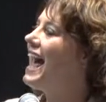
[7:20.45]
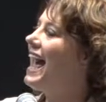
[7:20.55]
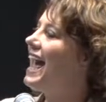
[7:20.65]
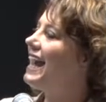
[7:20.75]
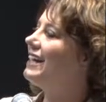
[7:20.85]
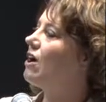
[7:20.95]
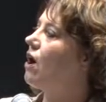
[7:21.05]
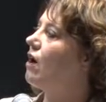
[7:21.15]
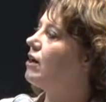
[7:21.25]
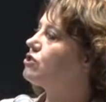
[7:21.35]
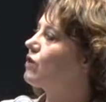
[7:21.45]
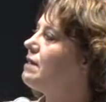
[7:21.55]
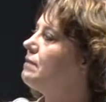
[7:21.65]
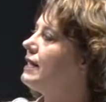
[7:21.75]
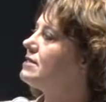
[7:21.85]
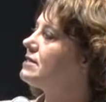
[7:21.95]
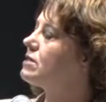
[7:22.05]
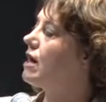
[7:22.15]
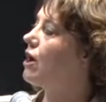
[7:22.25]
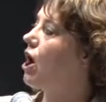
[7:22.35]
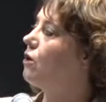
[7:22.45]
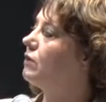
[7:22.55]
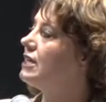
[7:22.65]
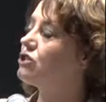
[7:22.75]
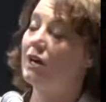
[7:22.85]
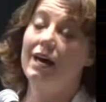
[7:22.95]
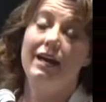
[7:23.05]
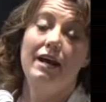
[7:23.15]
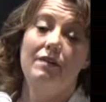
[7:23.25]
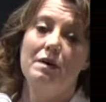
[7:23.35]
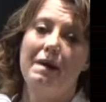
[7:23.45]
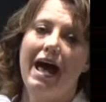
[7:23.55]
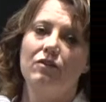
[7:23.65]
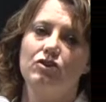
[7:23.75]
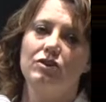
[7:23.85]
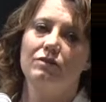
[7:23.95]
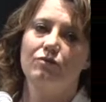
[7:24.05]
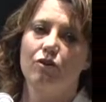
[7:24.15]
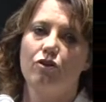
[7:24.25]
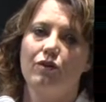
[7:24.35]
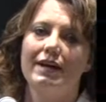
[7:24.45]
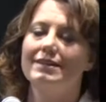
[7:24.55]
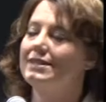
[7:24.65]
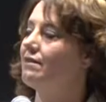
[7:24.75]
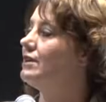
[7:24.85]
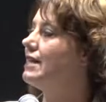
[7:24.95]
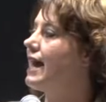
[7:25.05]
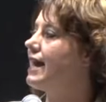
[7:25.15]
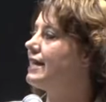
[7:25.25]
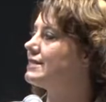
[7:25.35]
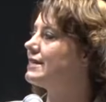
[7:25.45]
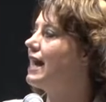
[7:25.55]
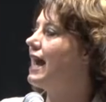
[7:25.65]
And our treatments only shed the pathogen for 3 to 7 days,